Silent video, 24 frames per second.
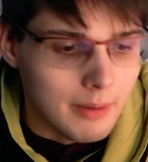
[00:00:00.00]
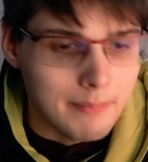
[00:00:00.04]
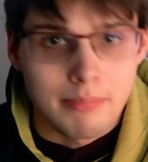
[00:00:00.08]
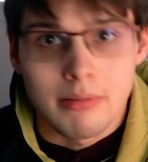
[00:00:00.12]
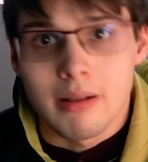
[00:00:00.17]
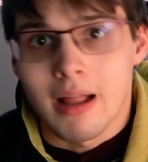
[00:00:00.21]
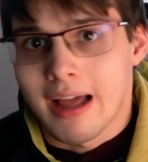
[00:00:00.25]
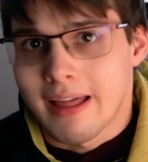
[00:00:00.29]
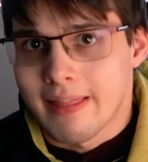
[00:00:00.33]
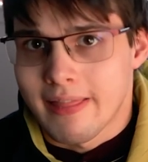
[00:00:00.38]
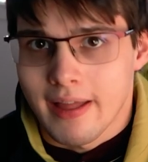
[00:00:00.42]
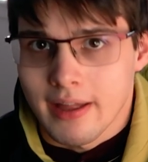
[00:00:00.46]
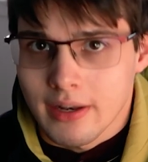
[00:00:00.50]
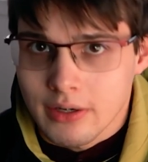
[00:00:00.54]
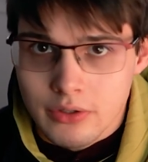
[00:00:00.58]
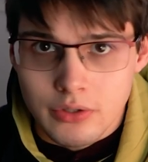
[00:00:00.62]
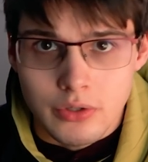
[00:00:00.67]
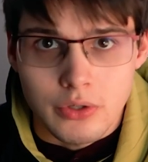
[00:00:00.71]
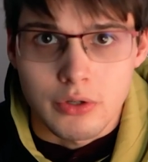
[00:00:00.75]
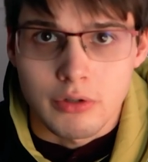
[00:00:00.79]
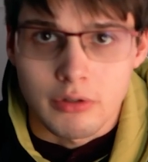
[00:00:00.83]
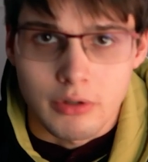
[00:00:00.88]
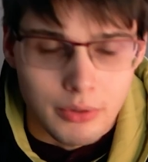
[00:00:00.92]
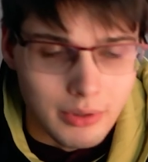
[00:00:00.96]
apply that
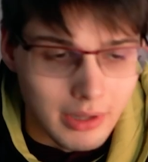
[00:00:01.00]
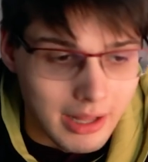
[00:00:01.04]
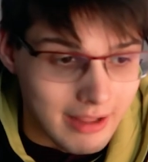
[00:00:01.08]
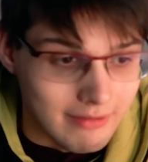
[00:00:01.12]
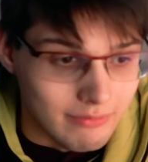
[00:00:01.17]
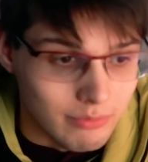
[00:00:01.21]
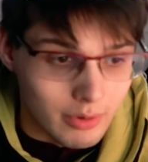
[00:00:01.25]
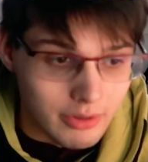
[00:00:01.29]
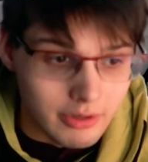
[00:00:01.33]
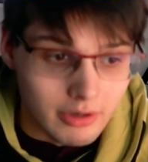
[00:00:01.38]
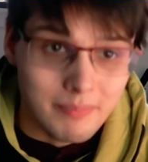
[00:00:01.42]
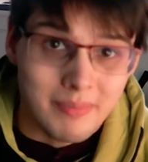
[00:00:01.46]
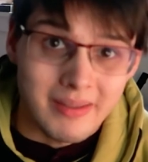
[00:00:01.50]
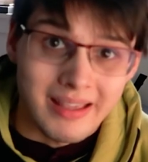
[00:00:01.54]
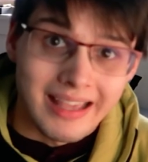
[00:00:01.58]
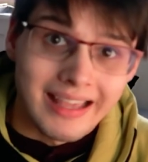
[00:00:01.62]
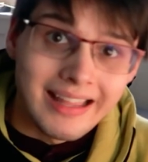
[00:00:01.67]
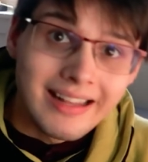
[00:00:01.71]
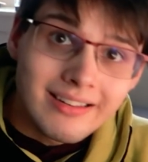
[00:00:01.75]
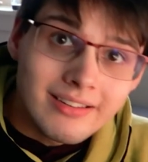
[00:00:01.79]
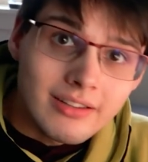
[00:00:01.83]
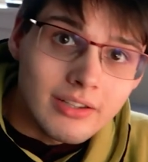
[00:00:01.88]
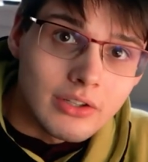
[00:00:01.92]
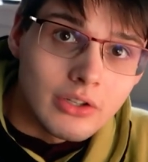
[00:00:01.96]
to your own life, whether it be
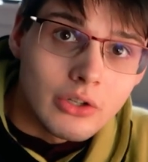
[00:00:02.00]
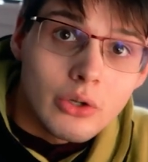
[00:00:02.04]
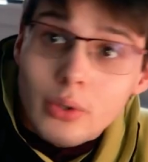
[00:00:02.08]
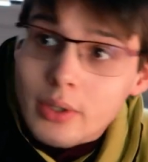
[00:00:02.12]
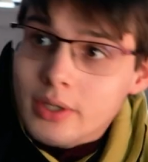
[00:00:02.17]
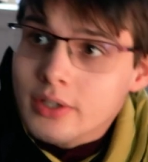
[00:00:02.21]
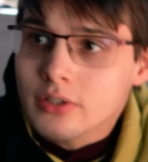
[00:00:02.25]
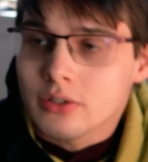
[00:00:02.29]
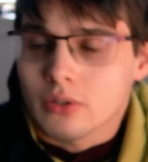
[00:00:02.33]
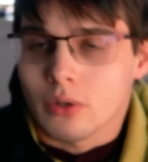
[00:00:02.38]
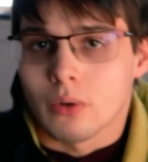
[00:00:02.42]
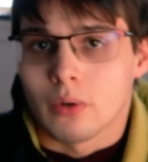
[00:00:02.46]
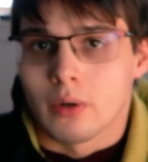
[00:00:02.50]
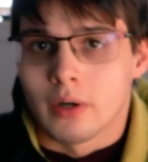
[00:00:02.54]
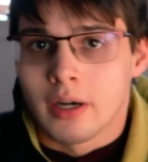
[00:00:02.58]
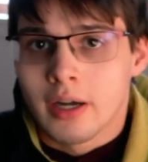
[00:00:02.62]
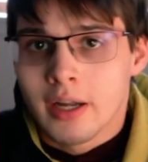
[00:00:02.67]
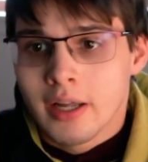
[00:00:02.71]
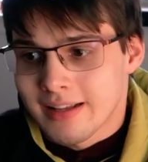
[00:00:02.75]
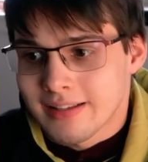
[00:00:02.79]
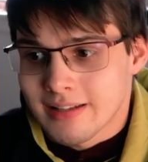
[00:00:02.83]
in Todoist or,